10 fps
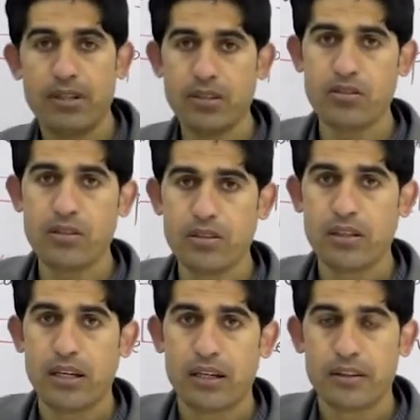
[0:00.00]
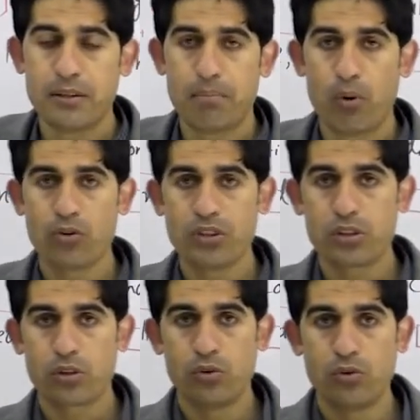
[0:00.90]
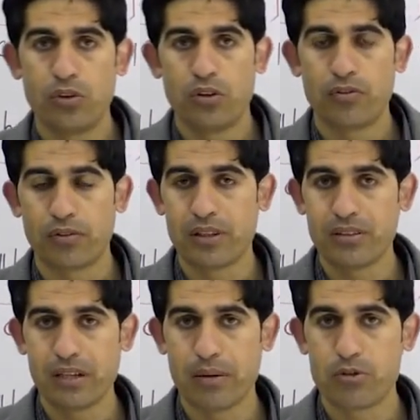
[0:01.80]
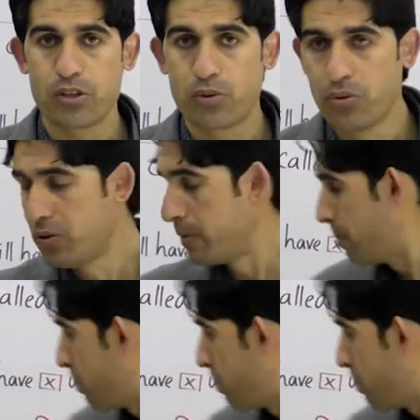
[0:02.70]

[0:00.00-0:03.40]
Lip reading: listed the important clue for this MCQs.